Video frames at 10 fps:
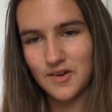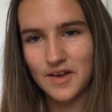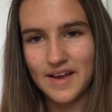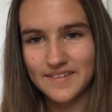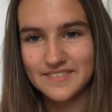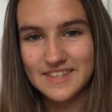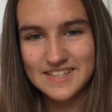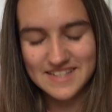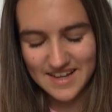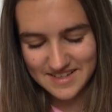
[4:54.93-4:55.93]
Okay,
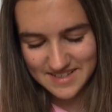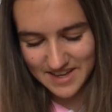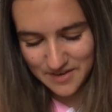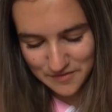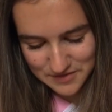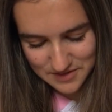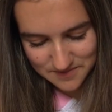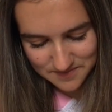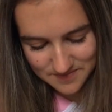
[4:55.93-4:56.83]
this next gift,